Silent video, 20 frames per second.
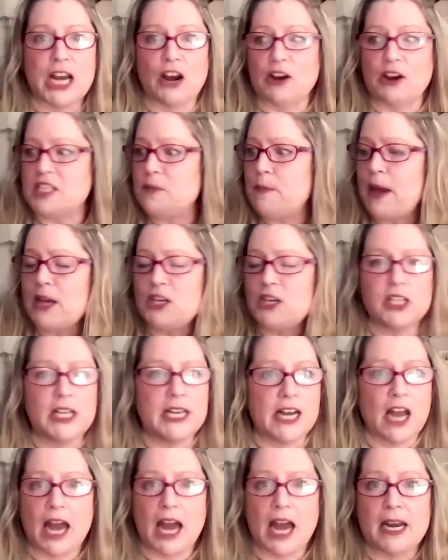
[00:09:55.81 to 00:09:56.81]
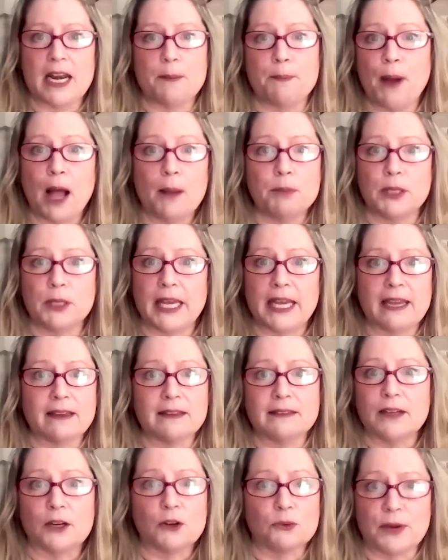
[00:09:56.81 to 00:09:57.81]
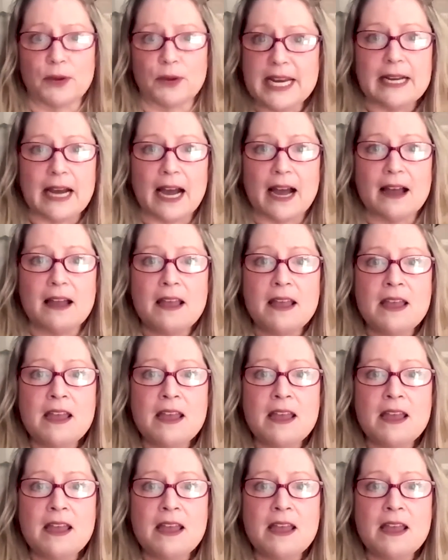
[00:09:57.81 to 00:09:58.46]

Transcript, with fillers: especially not in a public arena.